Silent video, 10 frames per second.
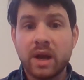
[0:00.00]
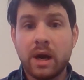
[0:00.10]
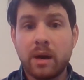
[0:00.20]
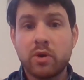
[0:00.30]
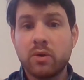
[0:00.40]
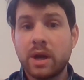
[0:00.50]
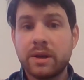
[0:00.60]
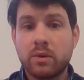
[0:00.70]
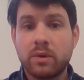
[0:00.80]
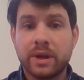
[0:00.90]

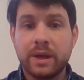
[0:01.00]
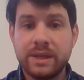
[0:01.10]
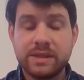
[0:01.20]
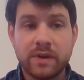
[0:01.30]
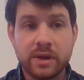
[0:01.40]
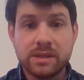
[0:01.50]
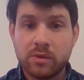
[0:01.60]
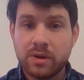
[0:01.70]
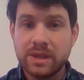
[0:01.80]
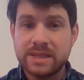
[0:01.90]
Procon.org is very
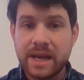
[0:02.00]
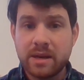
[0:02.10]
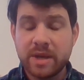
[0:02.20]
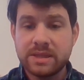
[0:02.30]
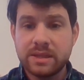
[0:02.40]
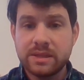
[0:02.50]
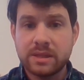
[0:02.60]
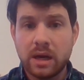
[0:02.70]
similar to these databases.